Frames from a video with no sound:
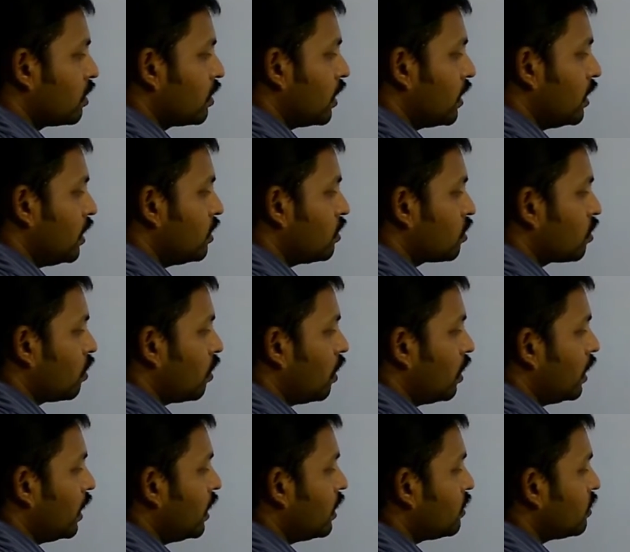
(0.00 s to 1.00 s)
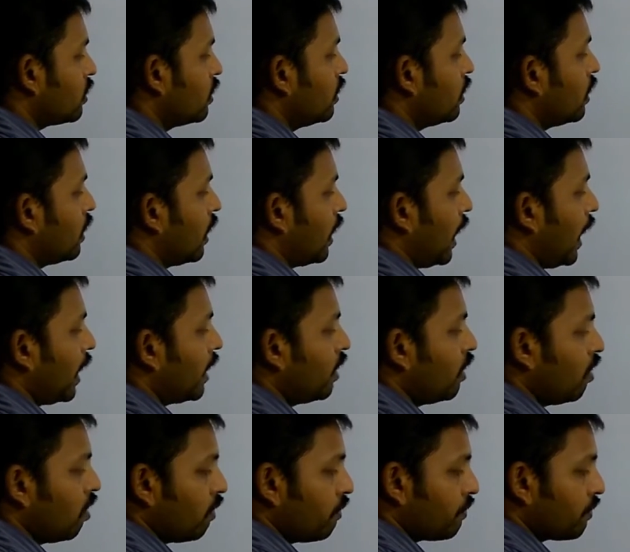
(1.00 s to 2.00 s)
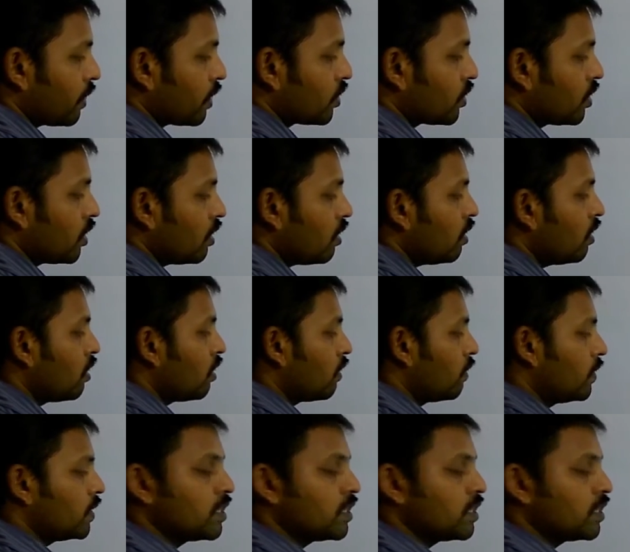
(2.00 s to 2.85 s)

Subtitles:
that is called as angle of friction,